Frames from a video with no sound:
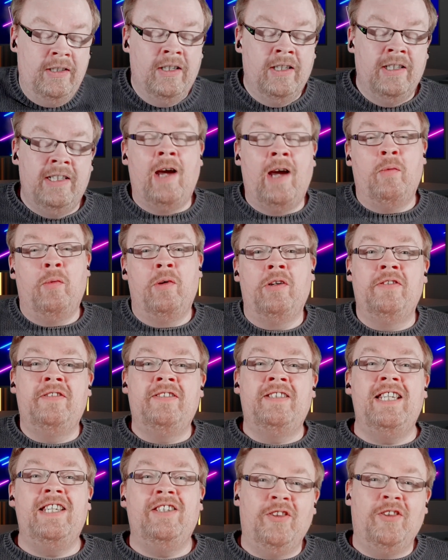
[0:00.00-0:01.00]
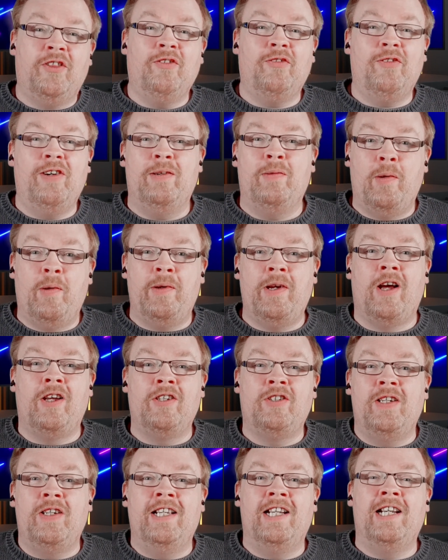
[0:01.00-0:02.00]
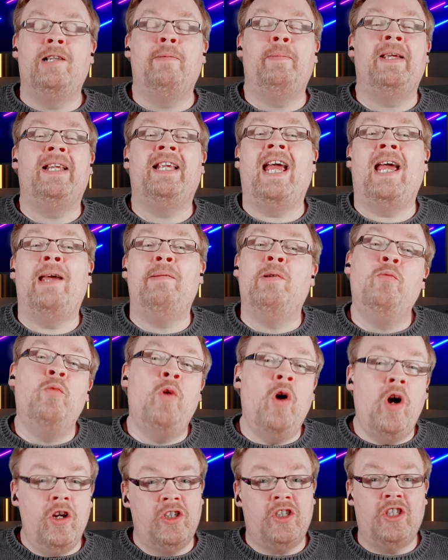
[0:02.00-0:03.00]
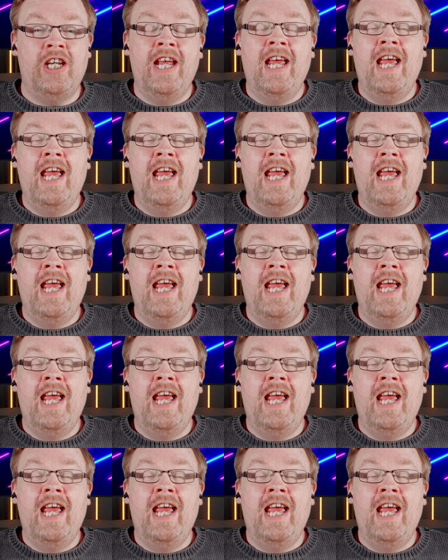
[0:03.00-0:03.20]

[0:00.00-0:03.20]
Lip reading: Yeah, we're on season 3 where we are doing a little bit Game and Watch.